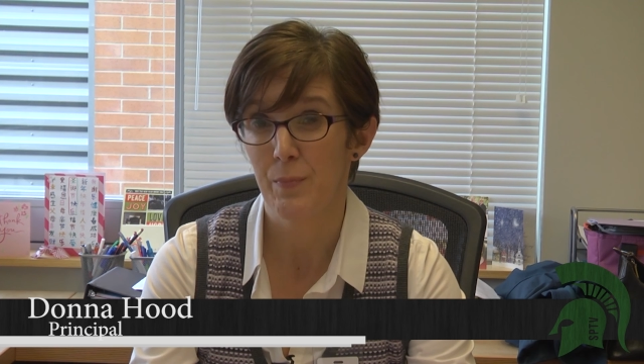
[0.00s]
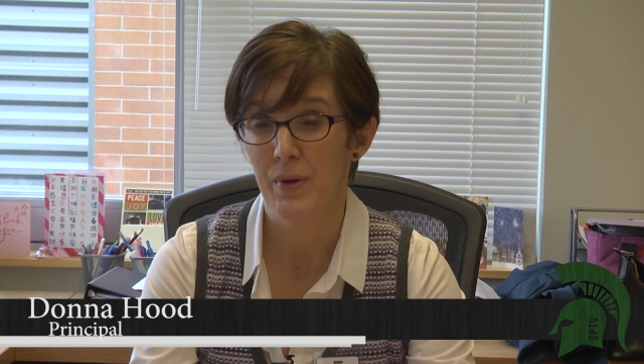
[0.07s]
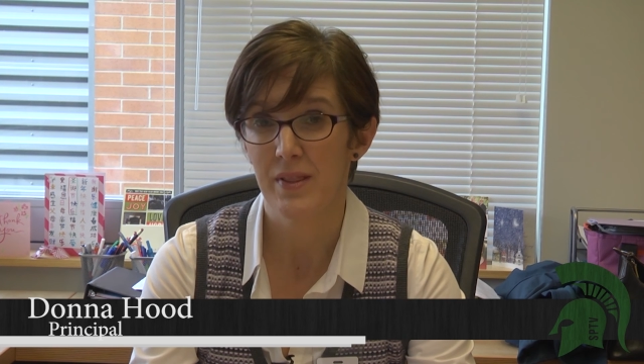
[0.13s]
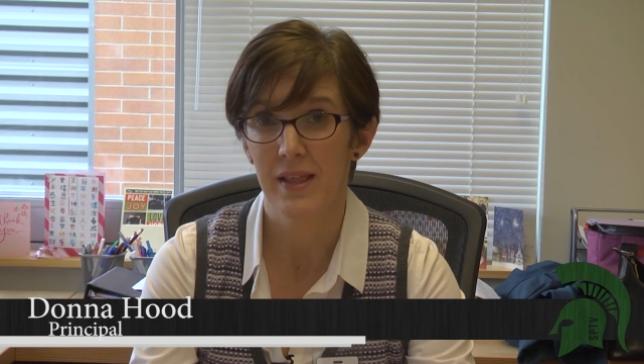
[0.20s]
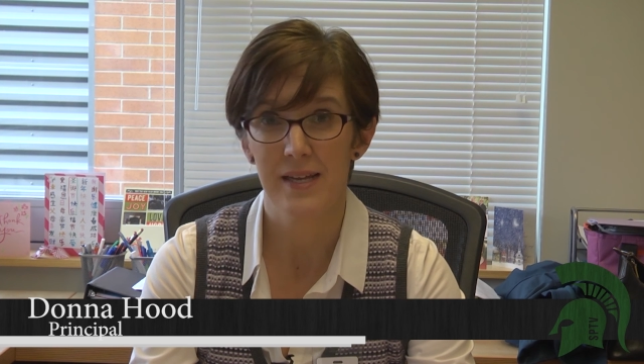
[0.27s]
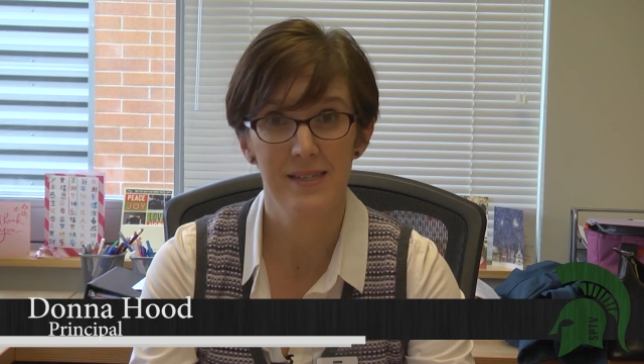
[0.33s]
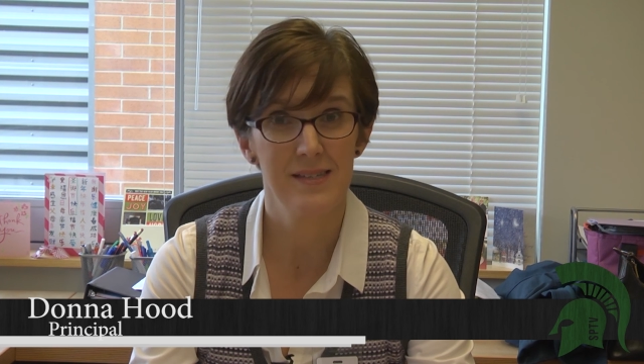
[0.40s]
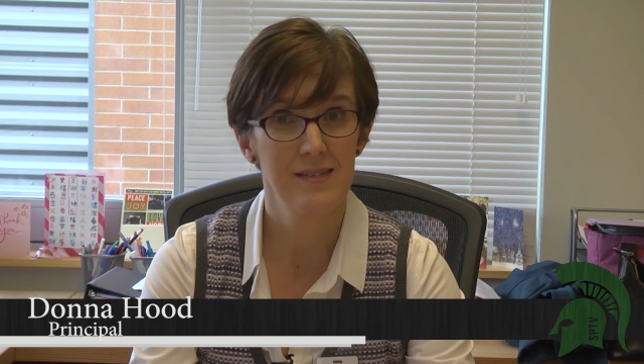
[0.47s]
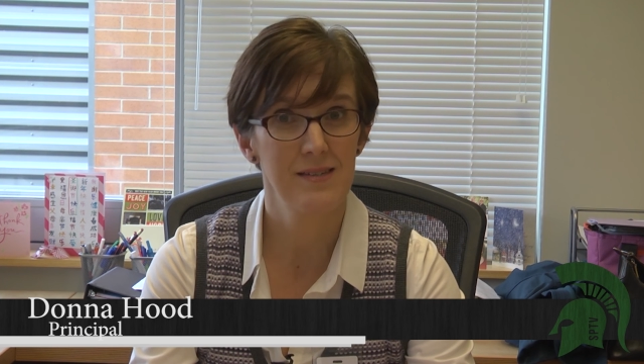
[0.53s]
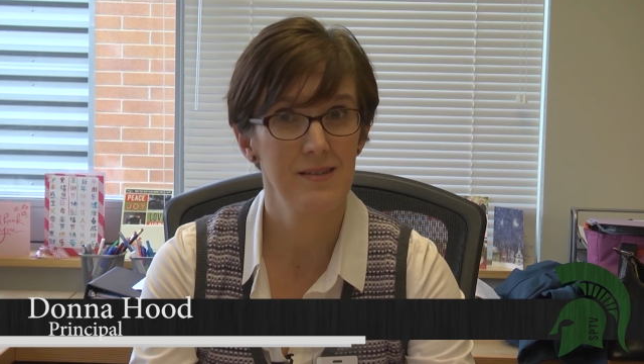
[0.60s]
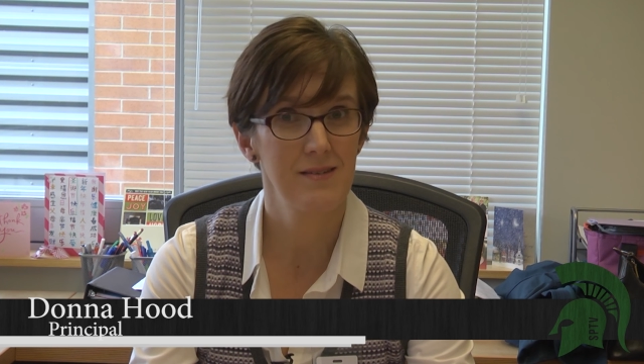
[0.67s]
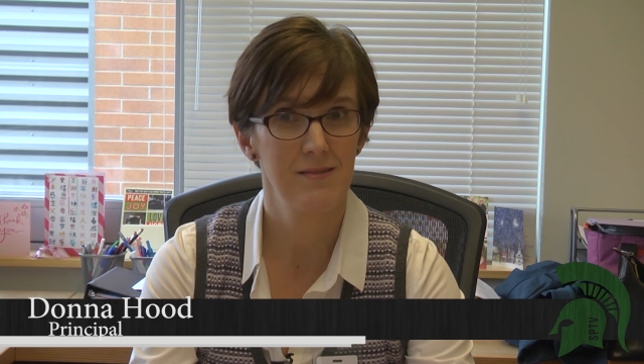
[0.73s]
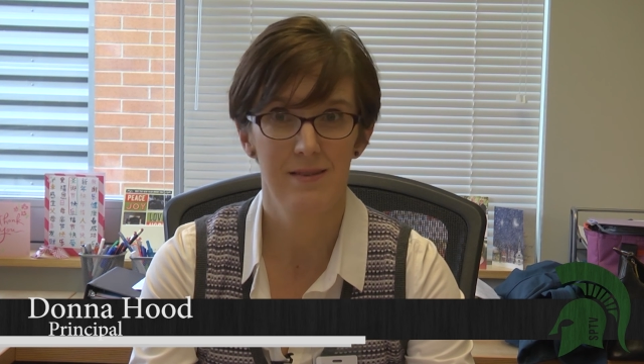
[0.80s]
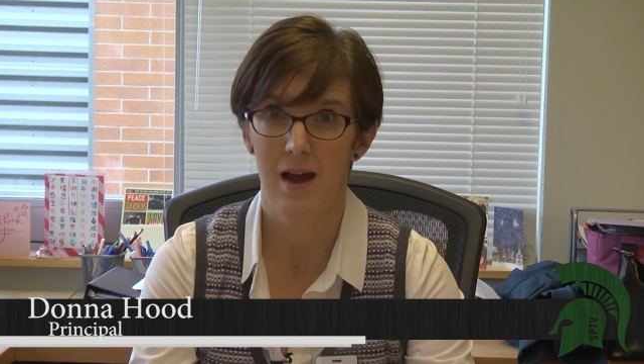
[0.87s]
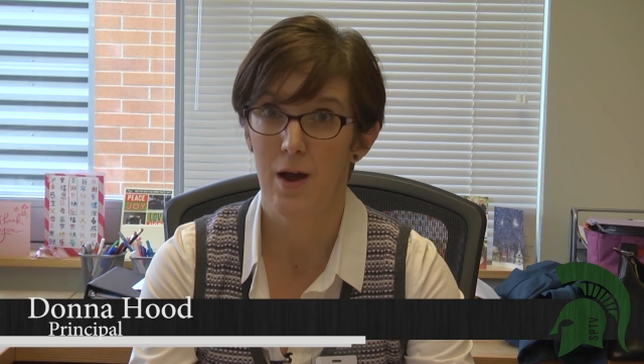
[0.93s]
but
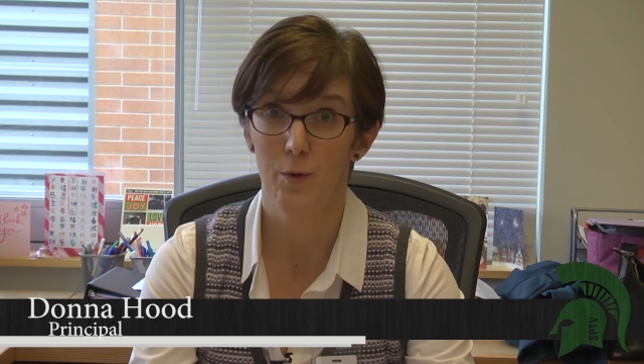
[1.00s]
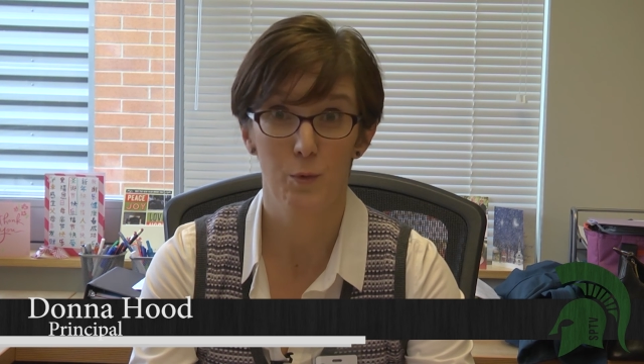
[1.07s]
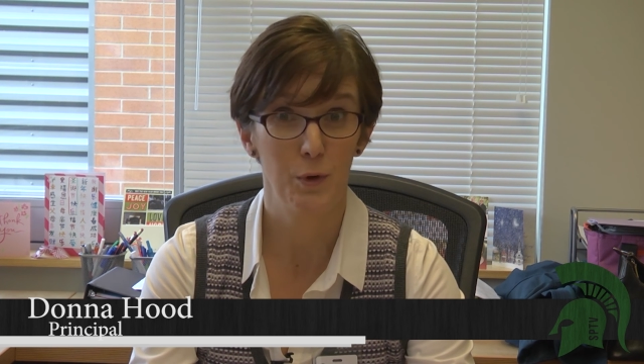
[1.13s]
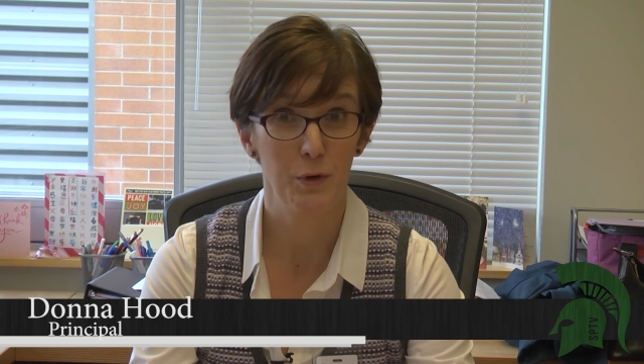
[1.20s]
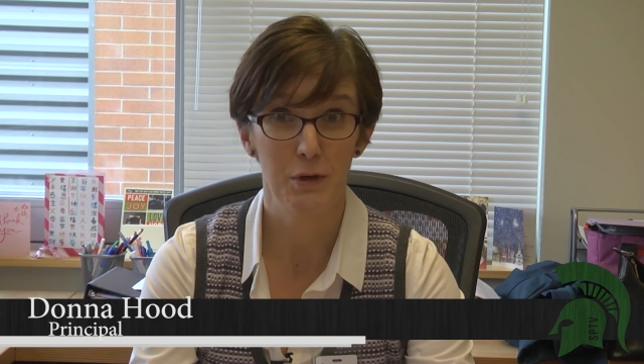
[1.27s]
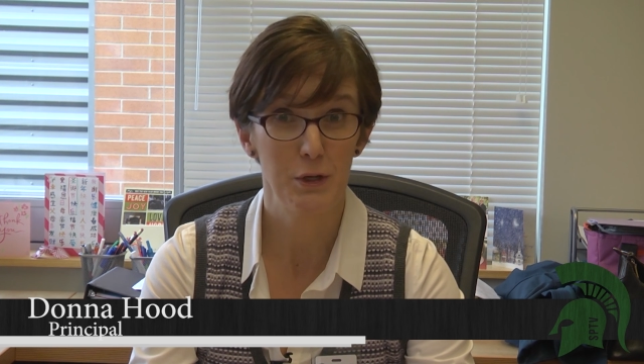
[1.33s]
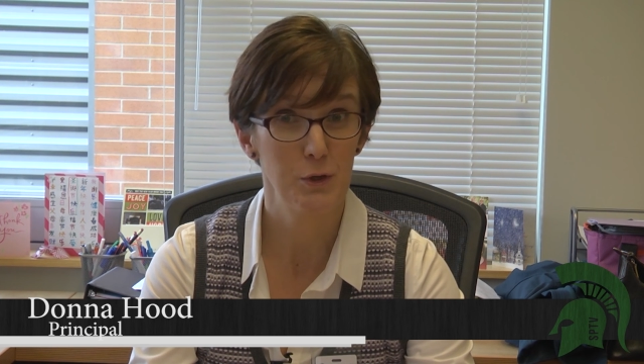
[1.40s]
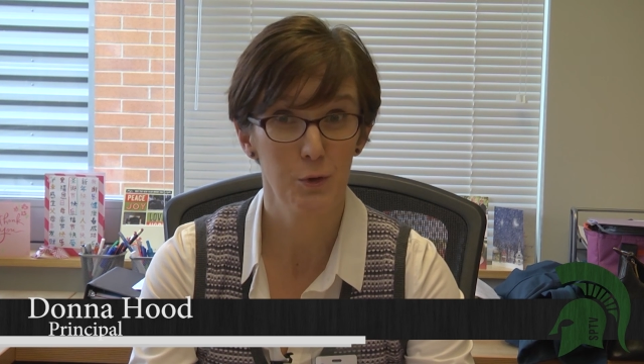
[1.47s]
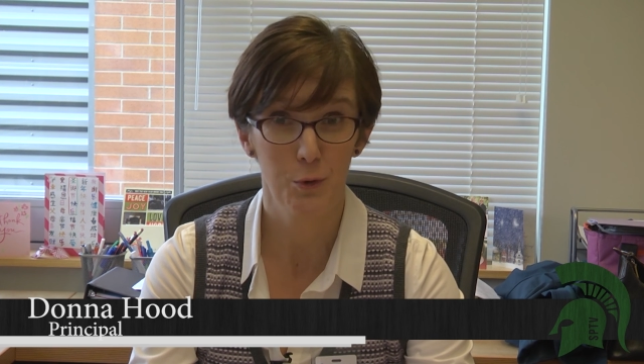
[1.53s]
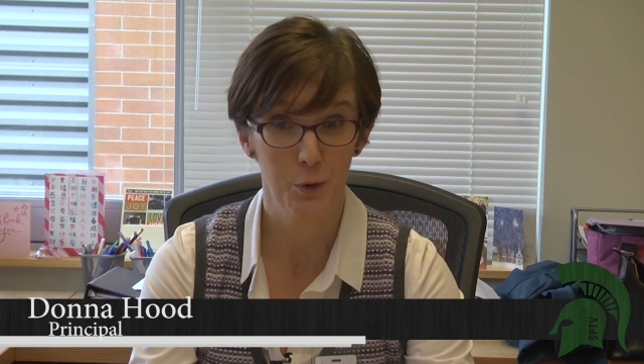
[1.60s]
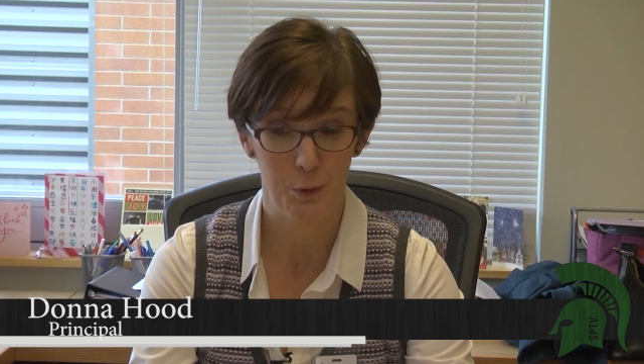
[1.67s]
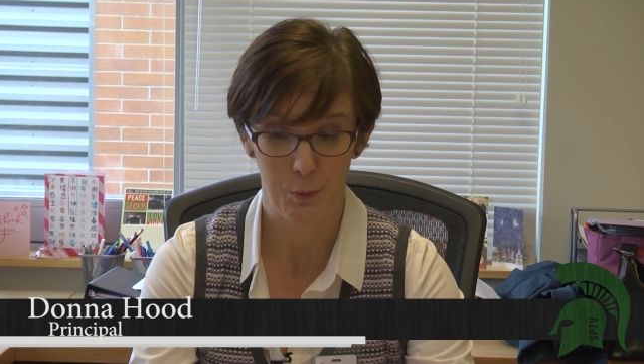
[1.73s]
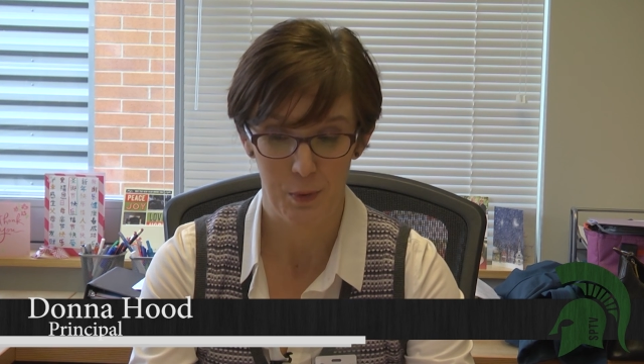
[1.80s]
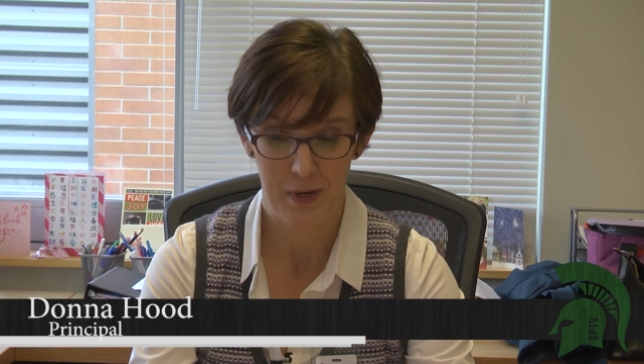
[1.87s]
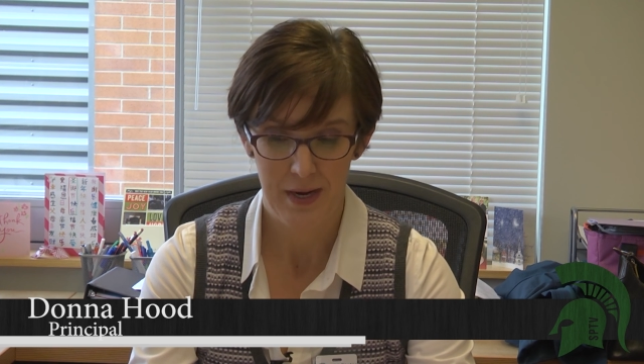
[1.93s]
that's not really
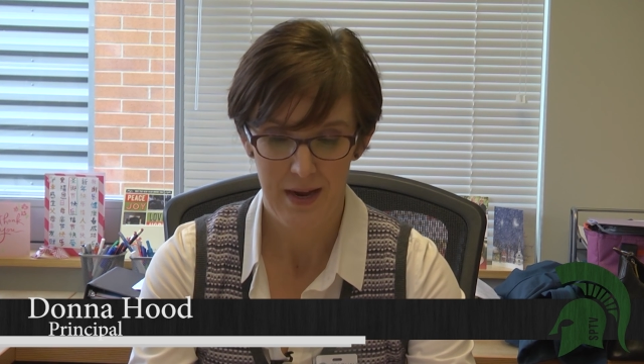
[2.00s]
true.